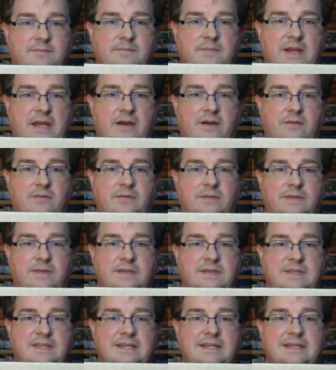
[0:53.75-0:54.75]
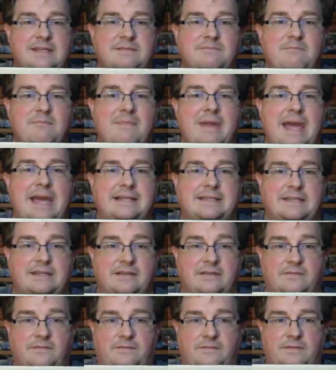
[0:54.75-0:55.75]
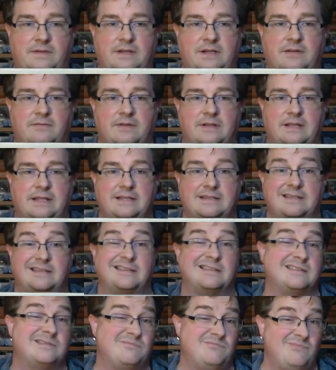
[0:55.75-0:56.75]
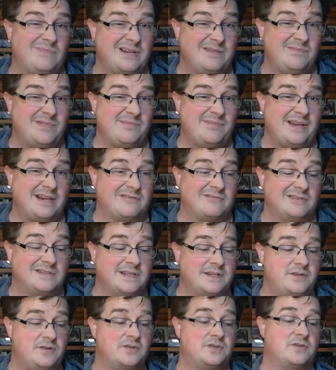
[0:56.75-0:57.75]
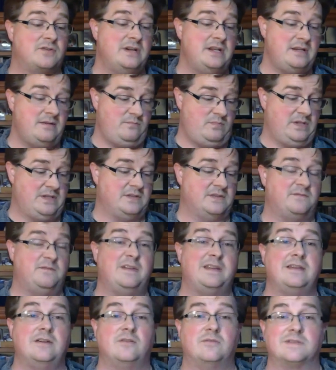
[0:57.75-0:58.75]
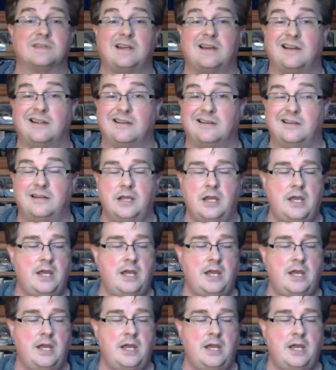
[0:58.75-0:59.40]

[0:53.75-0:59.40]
Now, this thing is massive, and I realize that this might be backwards on your screen because video is hard.